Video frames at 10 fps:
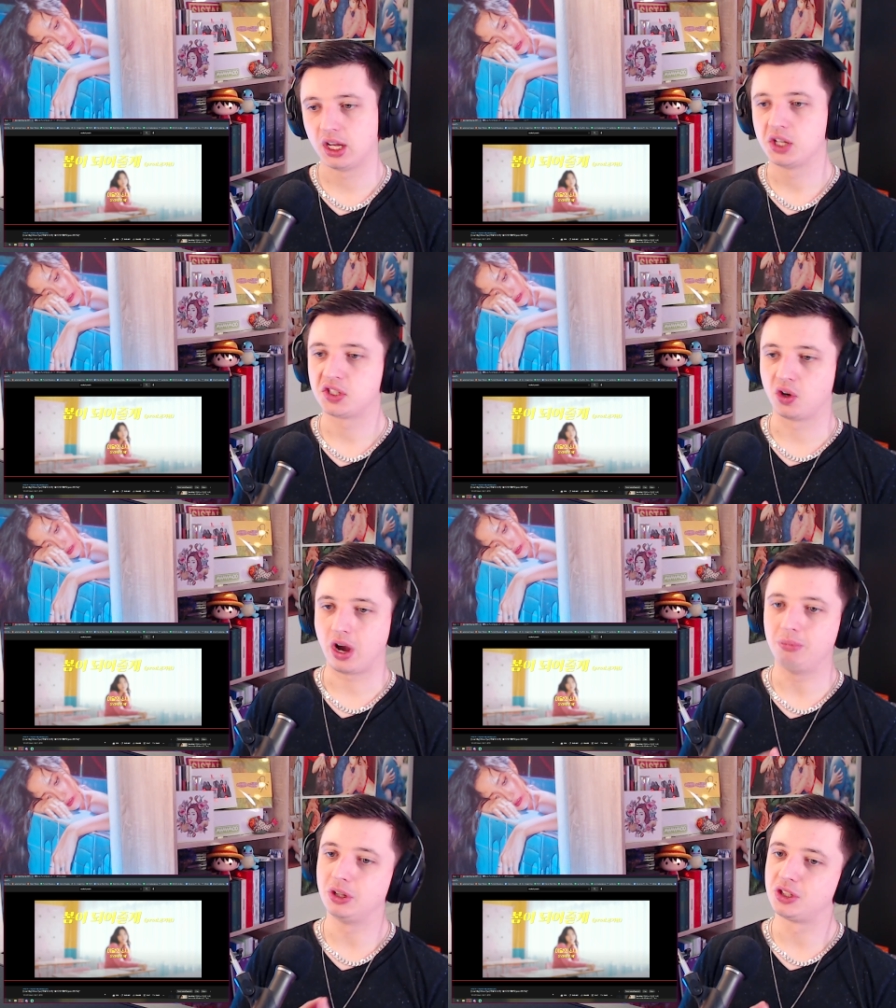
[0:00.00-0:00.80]
So
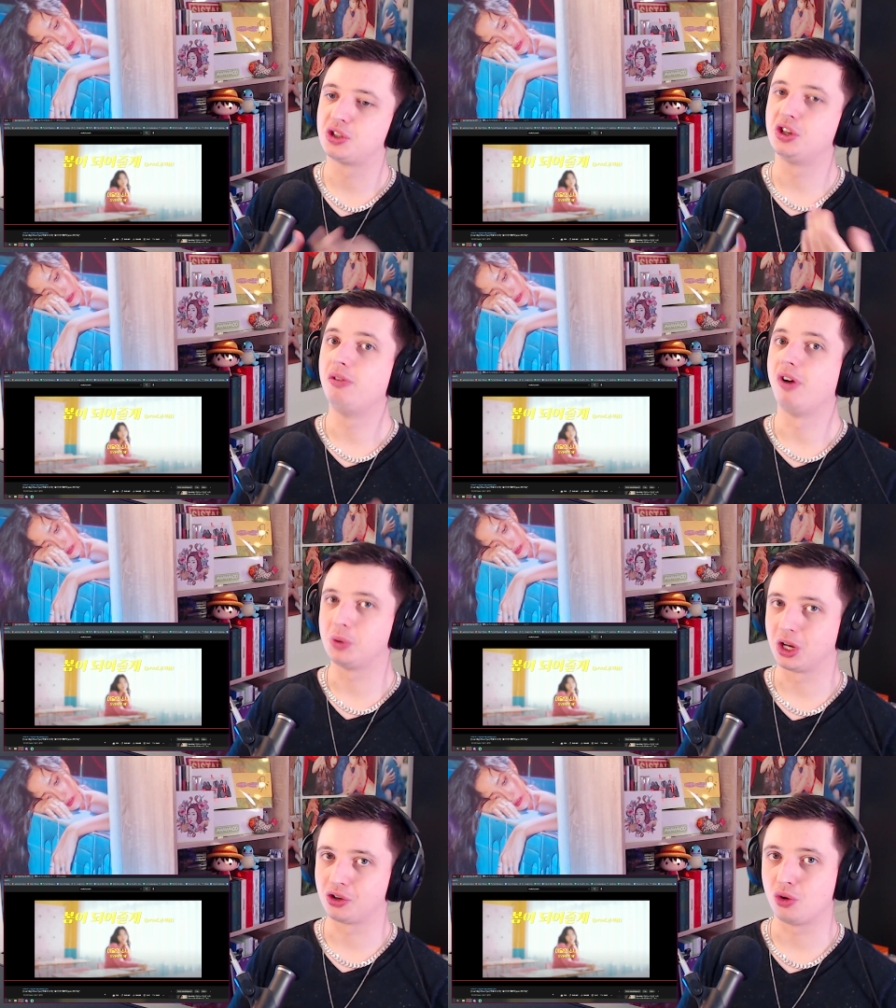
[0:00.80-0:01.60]
I'm not so sure if I'm
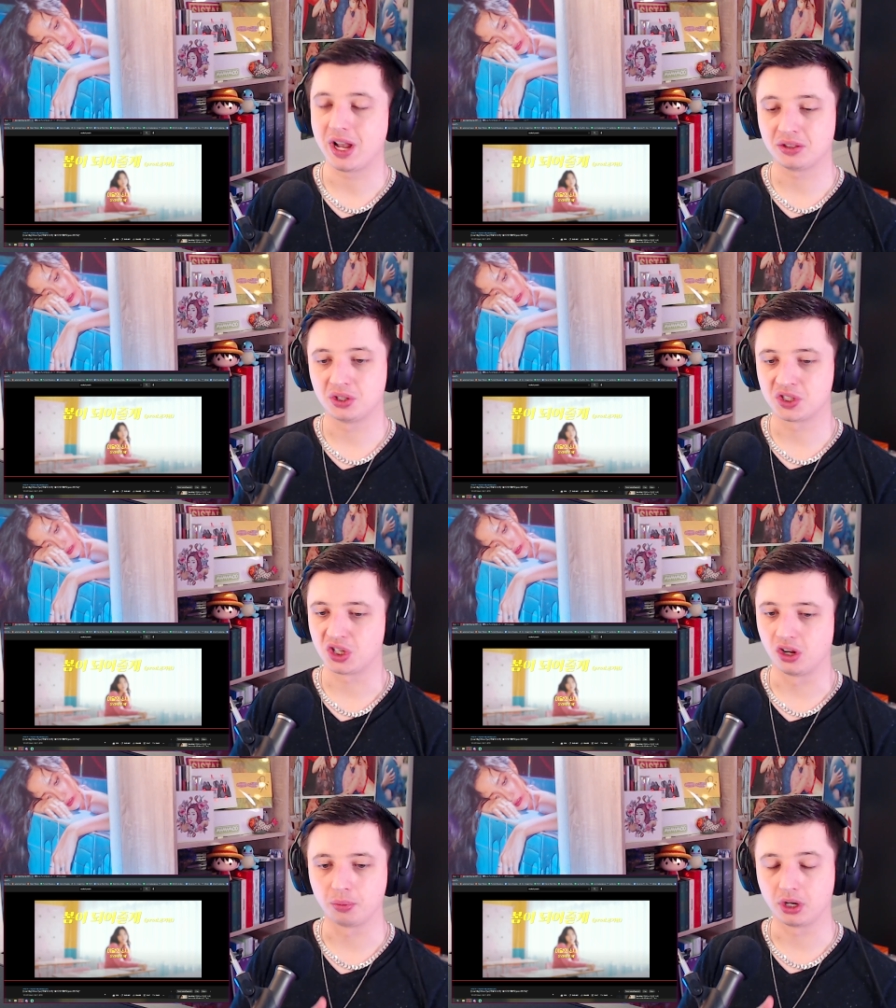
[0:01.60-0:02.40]
going to go back to the
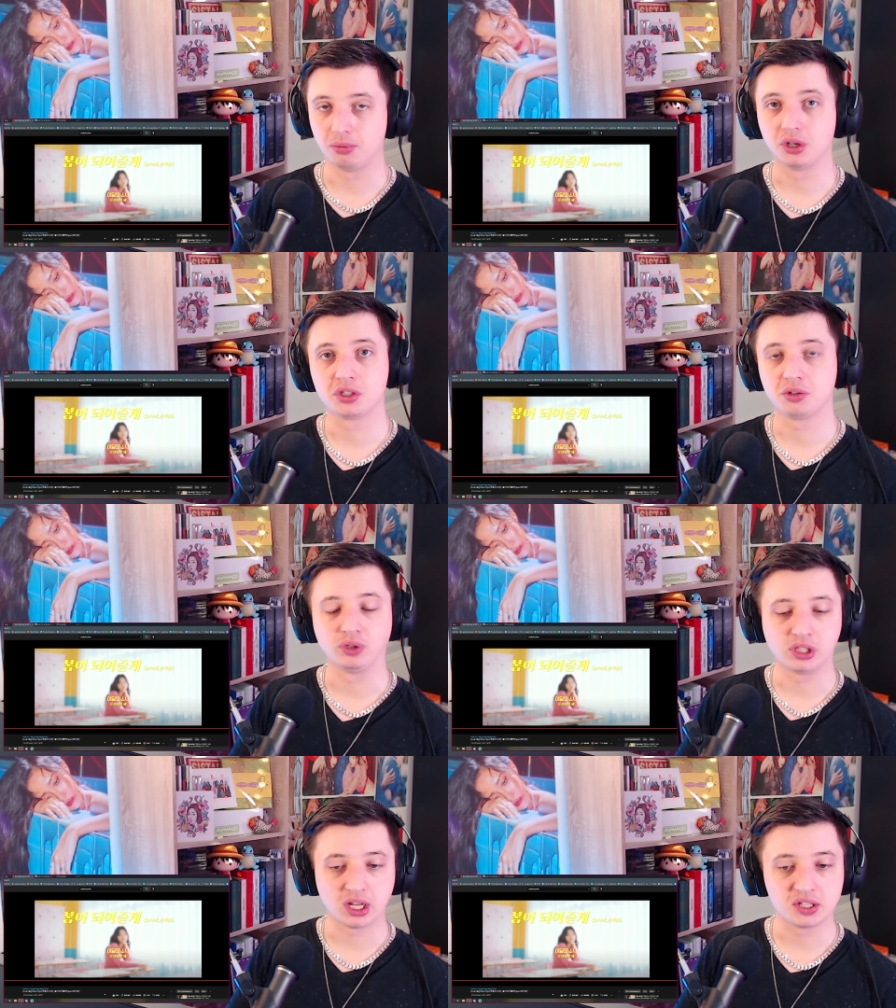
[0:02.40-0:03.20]
song, I'm going to be honest with you
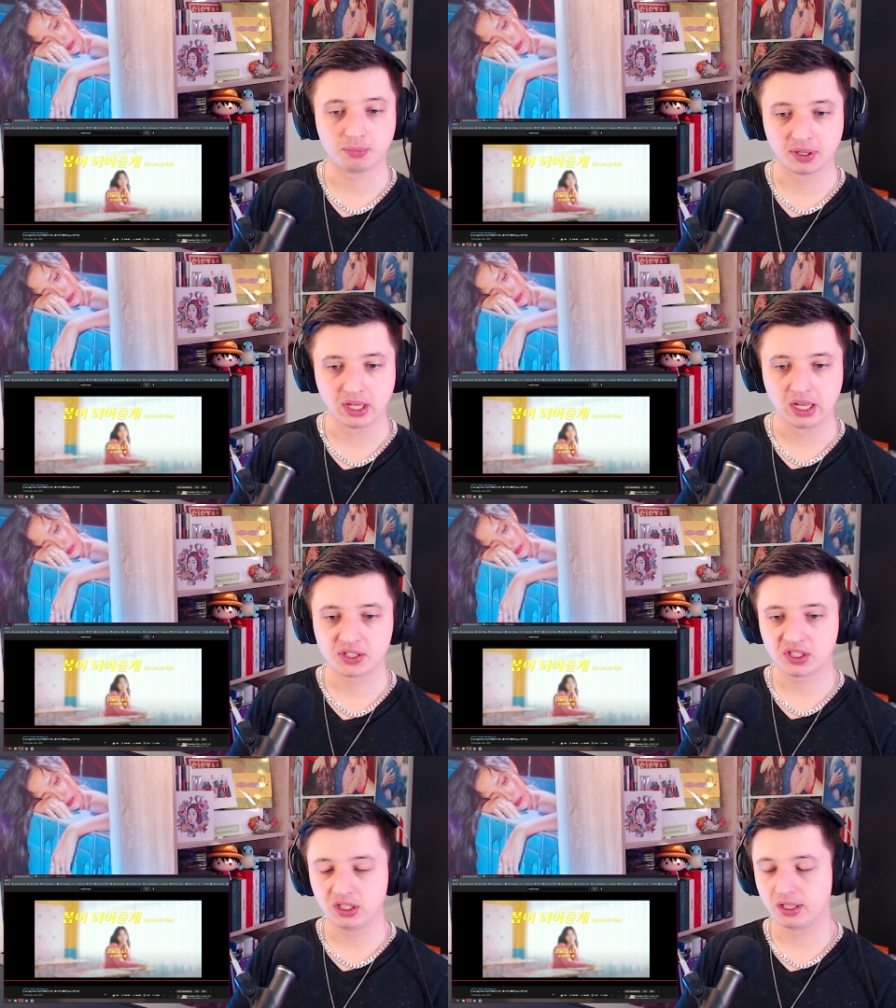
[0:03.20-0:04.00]
guys. But
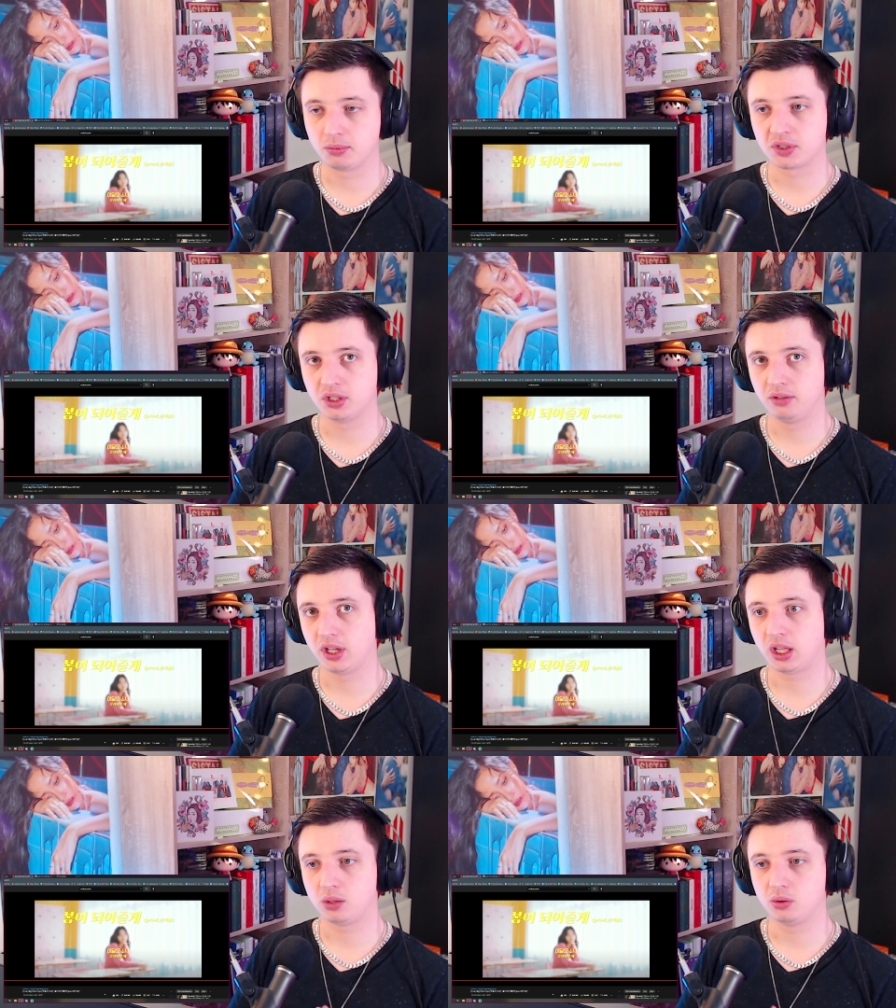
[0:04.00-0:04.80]
still, that was Olivia
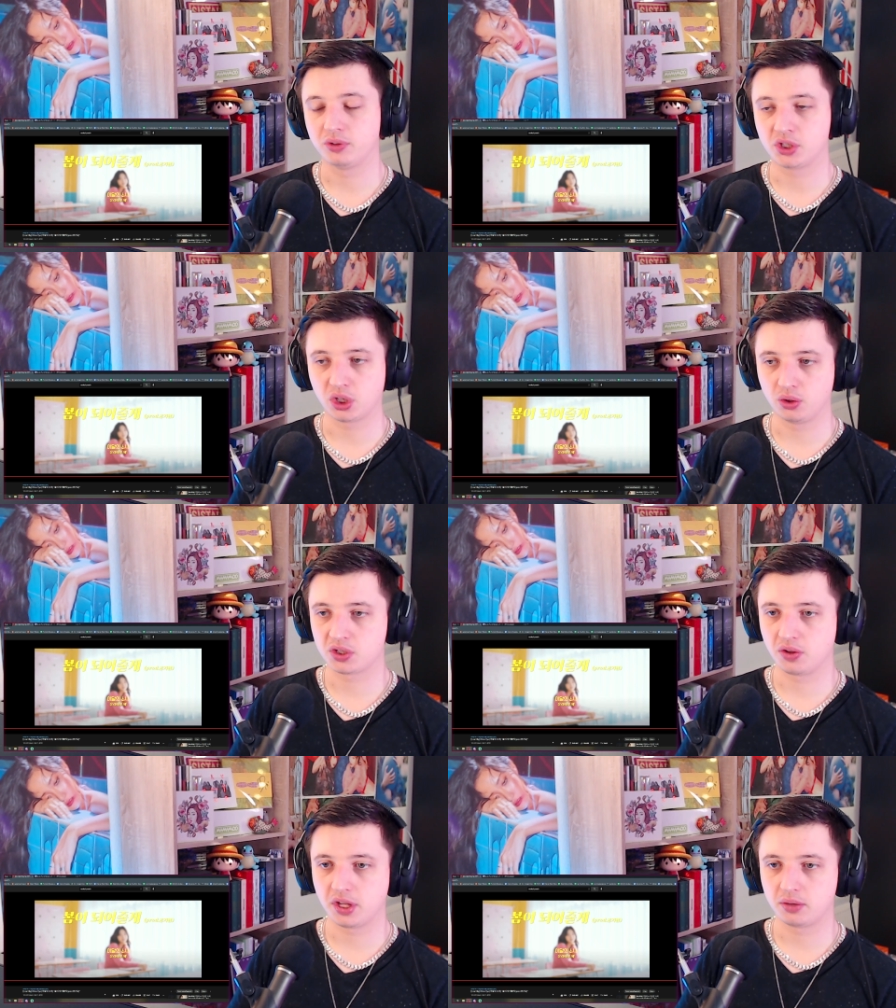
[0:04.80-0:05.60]
here with a solo
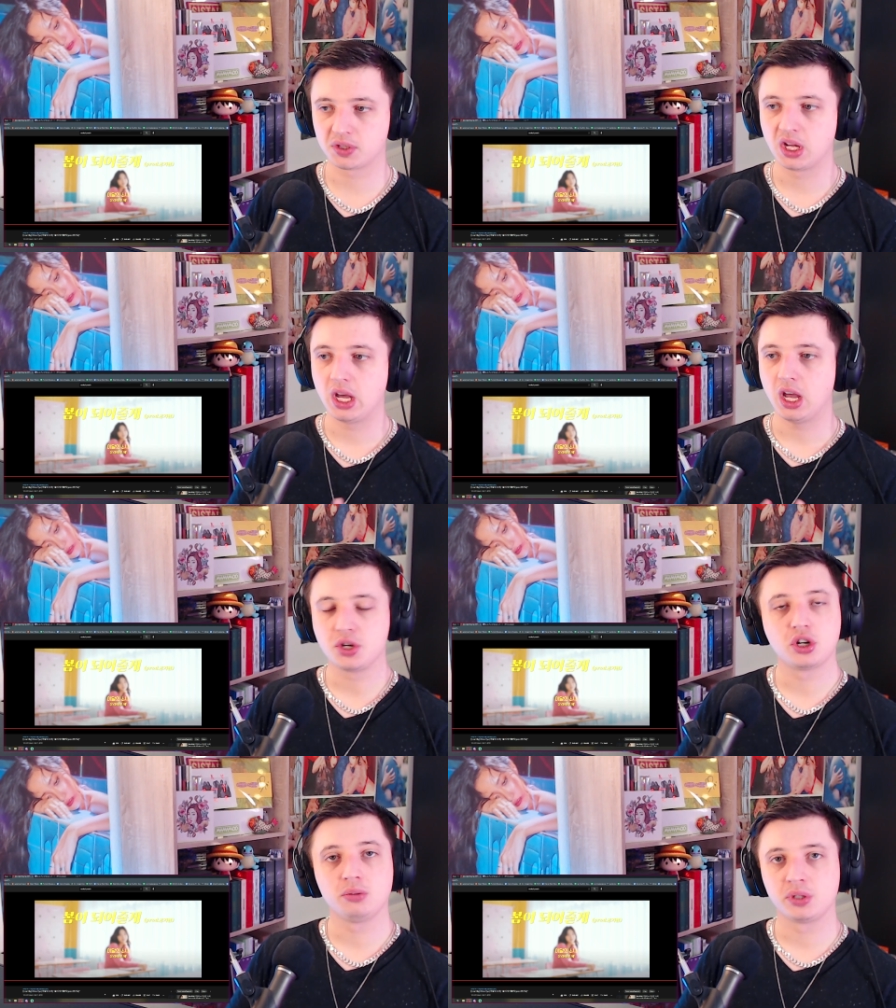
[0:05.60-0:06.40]
song that was
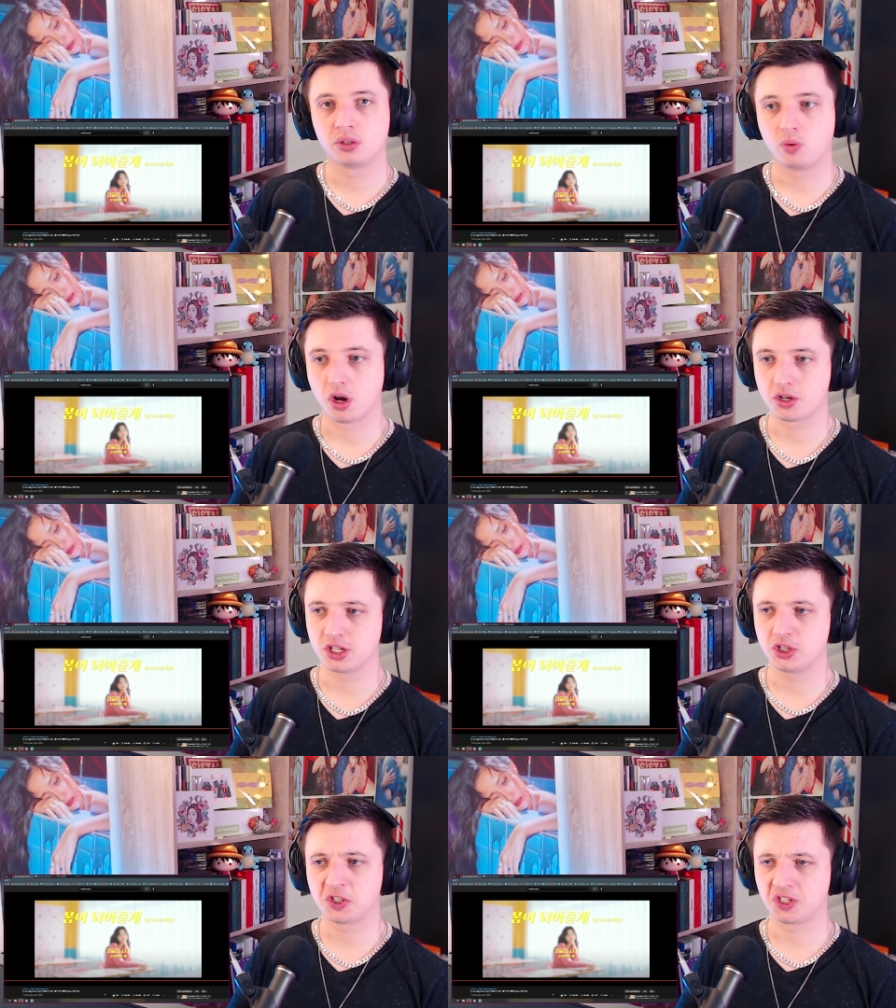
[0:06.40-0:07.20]
enjoyable to watch
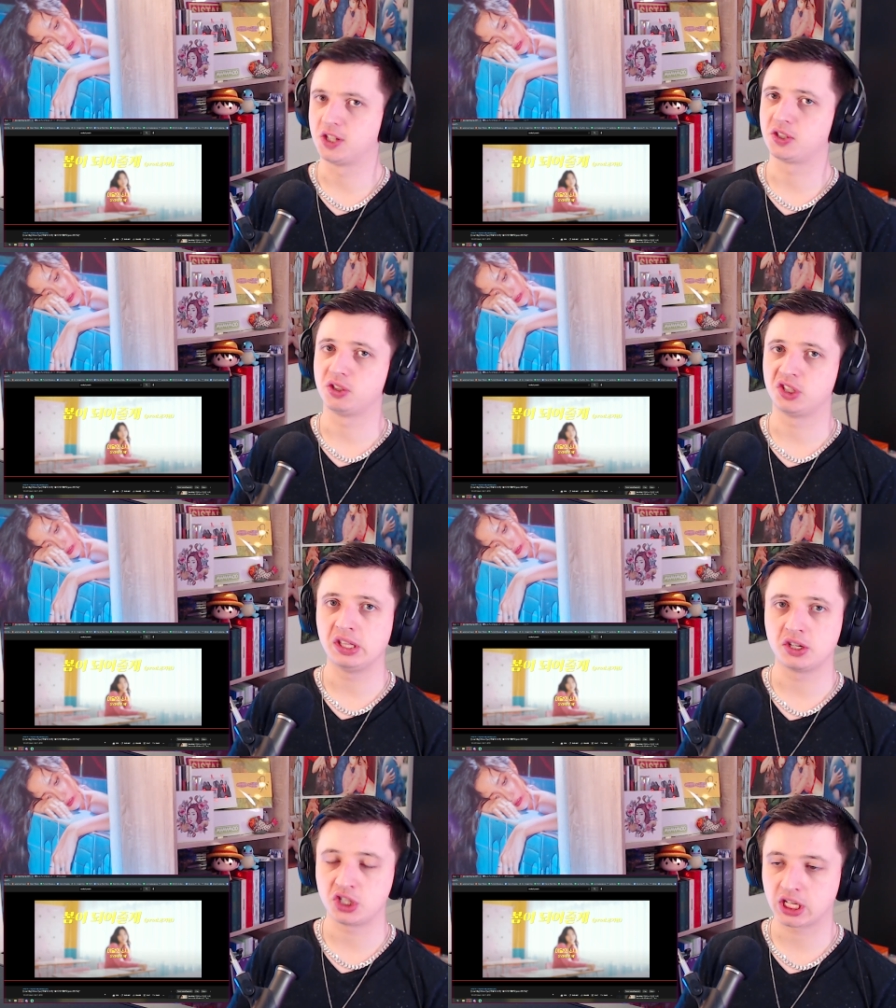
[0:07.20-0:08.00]
and just nice to see
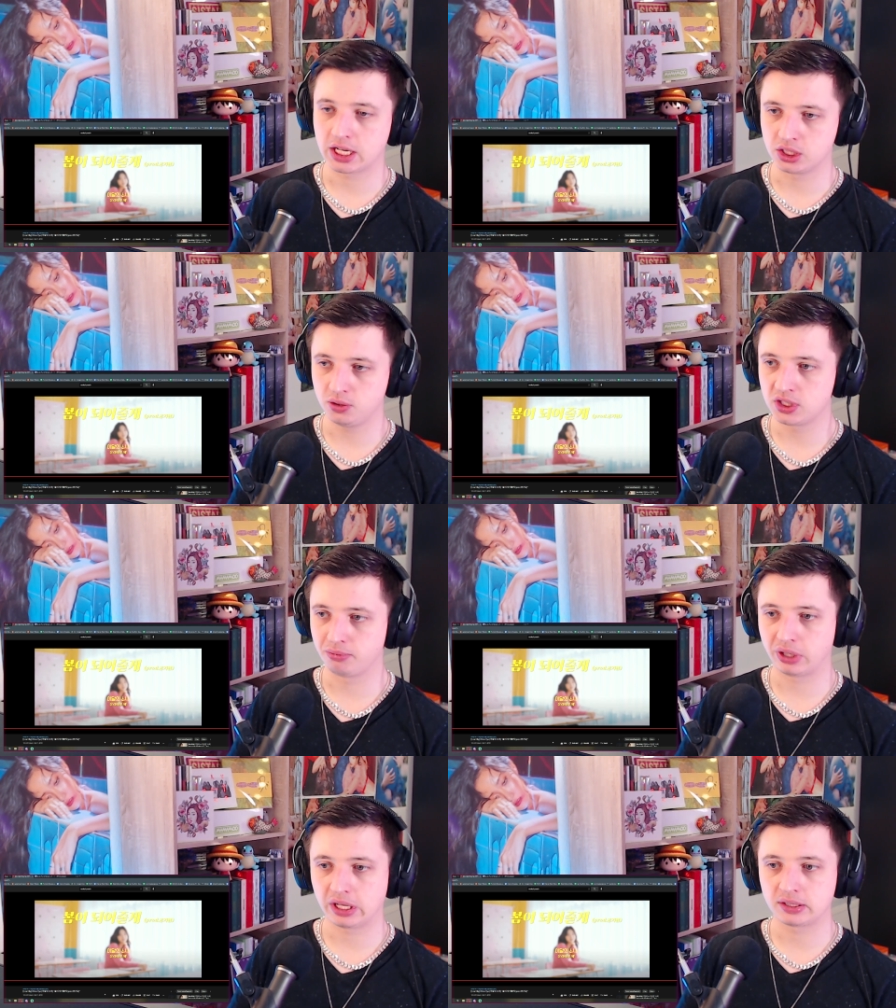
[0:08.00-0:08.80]
that she can do
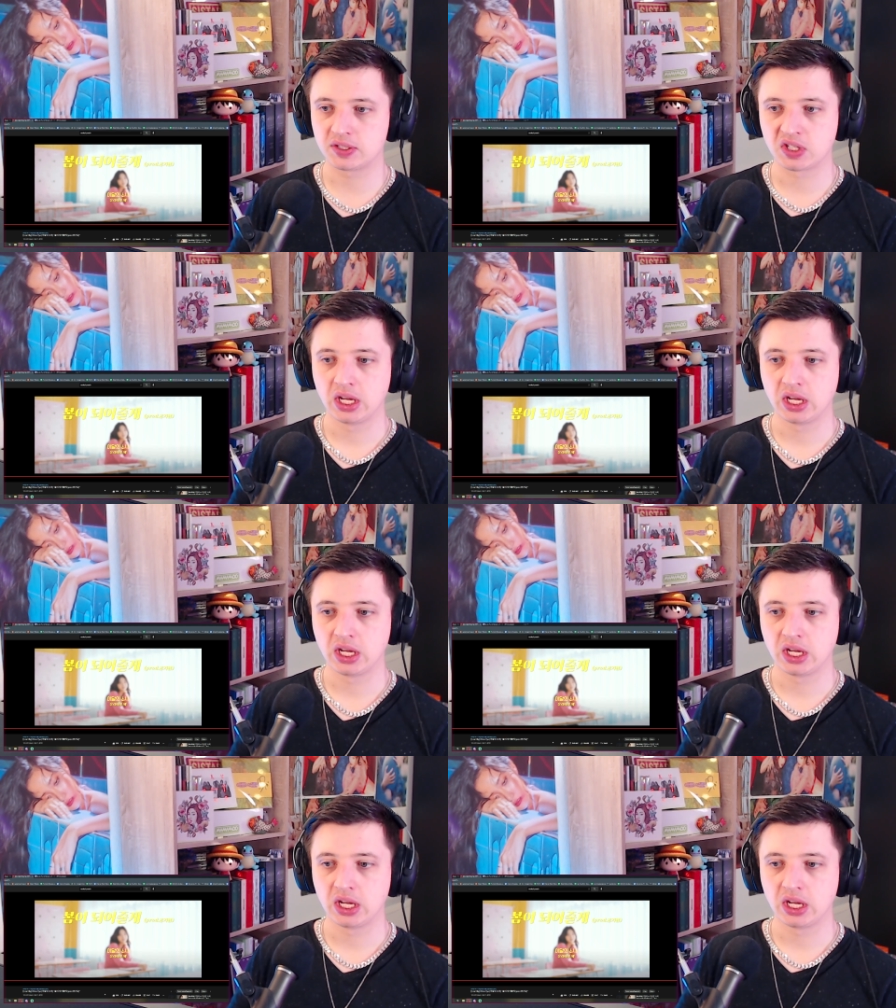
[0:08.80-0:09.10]
something like this.